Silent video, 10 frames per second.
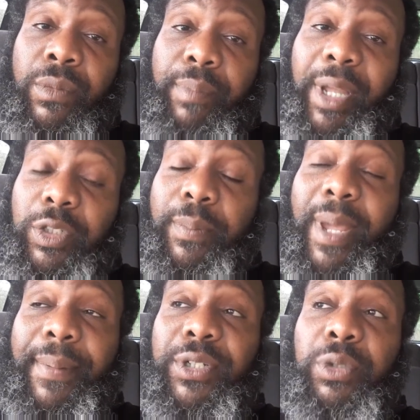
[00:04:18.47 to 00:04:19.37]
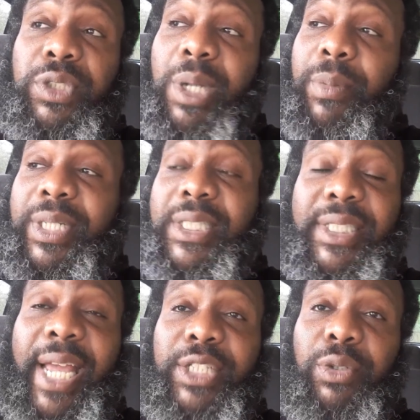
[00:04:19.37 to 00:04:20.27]
Bengals will be able to do something with this
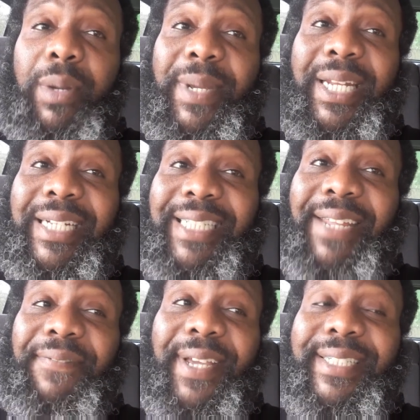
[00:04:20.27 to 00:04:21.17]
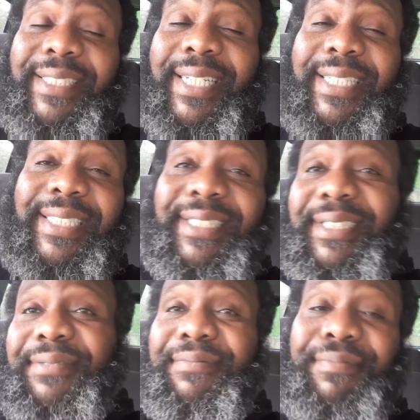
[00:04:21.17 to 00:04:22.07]
schedule. I mean, their defense
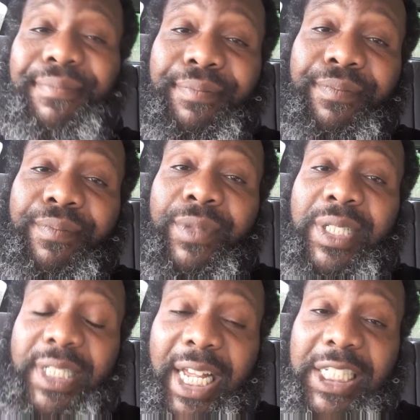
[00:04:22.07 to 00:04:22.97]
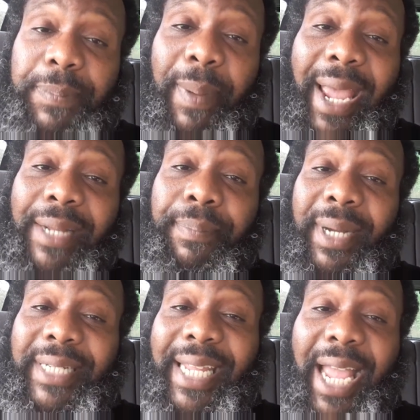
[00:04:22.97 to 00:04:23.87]
is suspect,
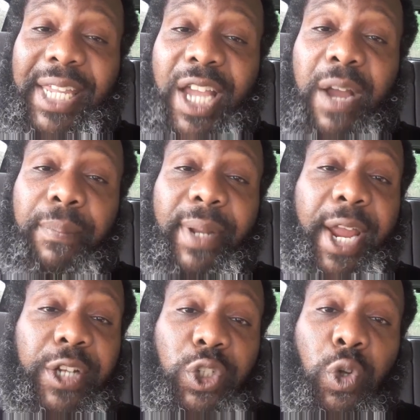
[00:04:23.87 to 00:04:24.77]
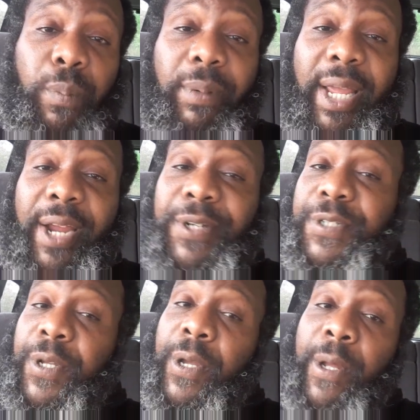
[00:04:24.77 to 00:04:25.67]
but they got young players, new players.
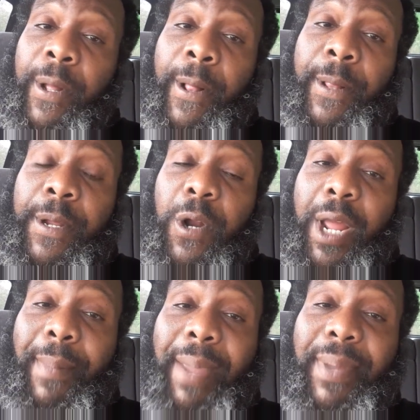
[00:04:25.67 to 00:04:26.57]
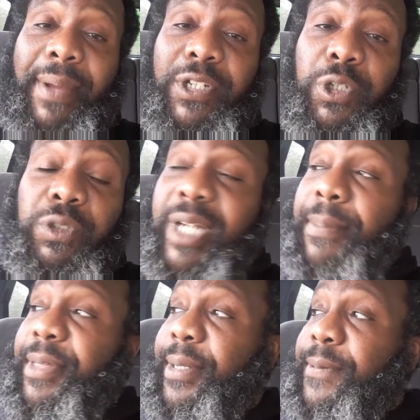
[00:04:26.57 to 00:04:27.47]
They might be able to do
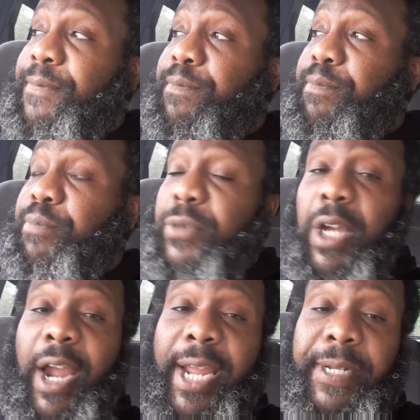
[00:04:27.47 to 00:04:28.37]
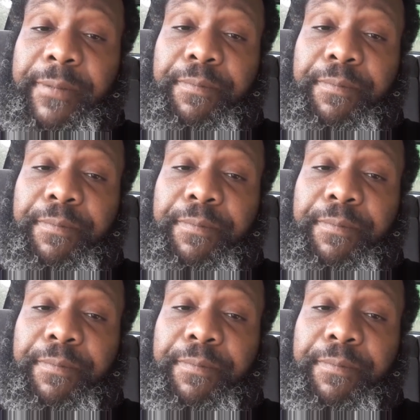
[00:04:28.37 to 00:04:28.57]
something. All right?